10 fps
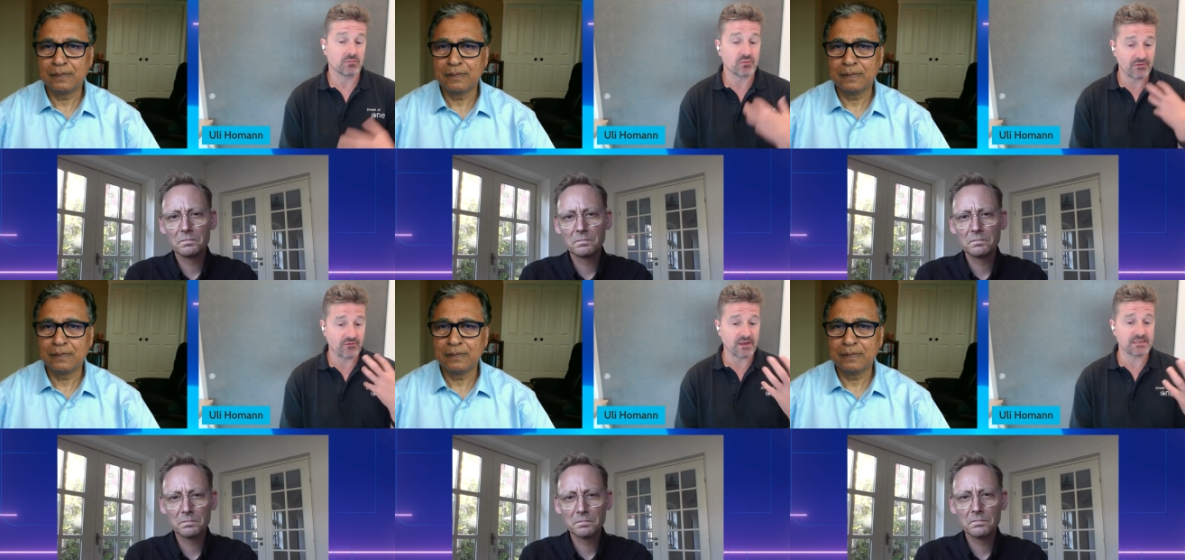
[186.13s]

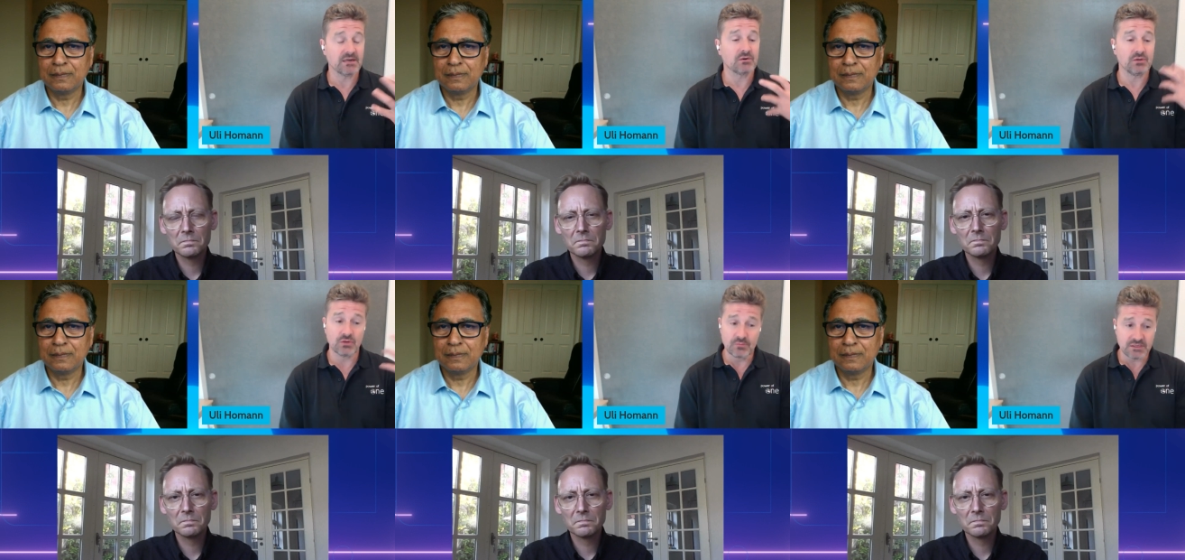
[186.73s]
Speaker 1: reflect how
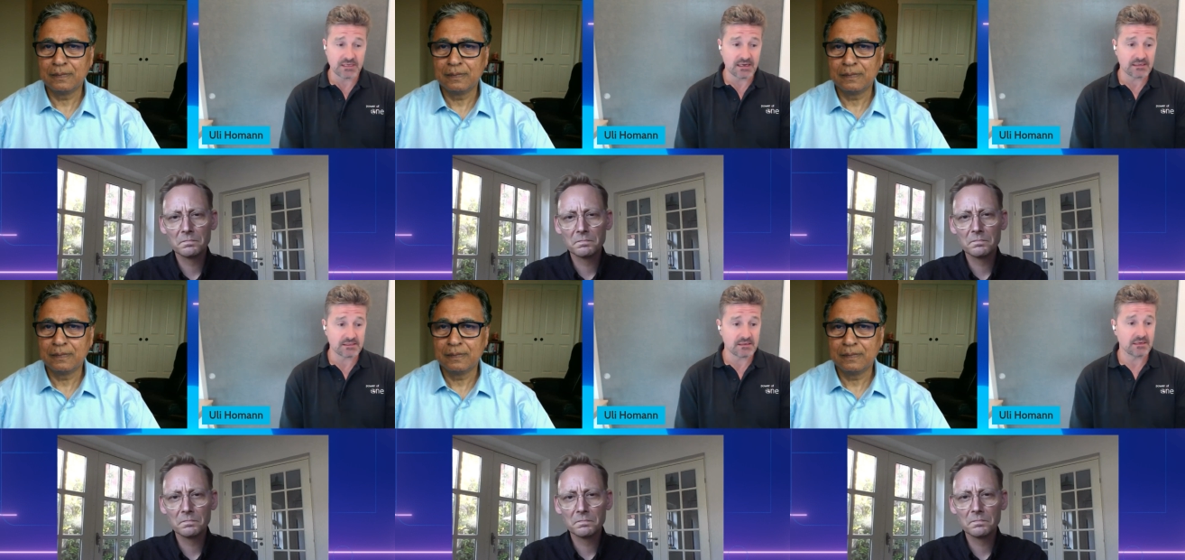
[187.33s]
humans
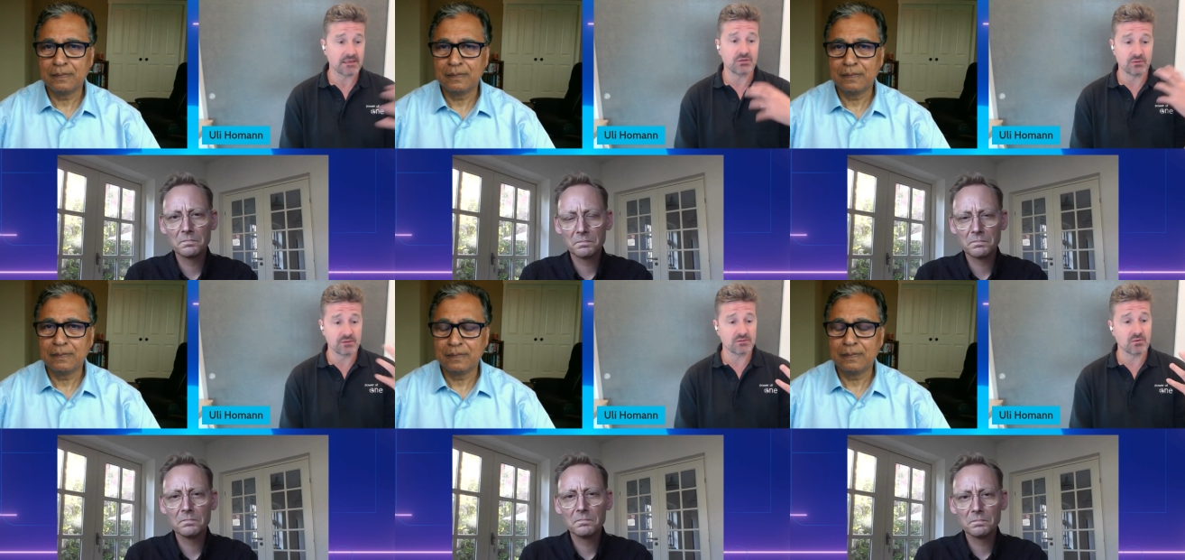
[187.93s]
act and
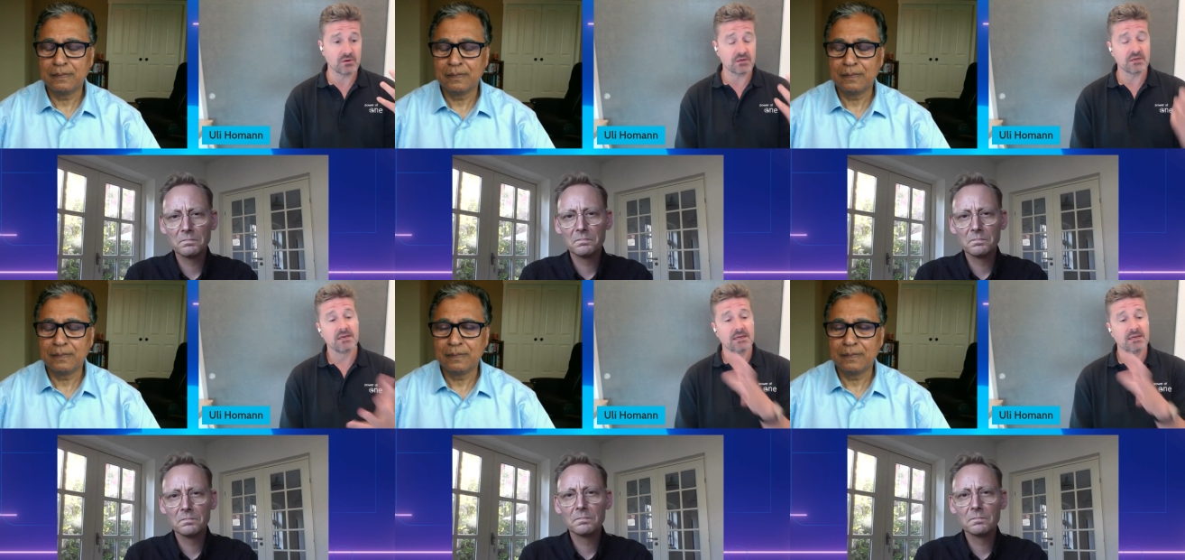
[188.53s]
humans work,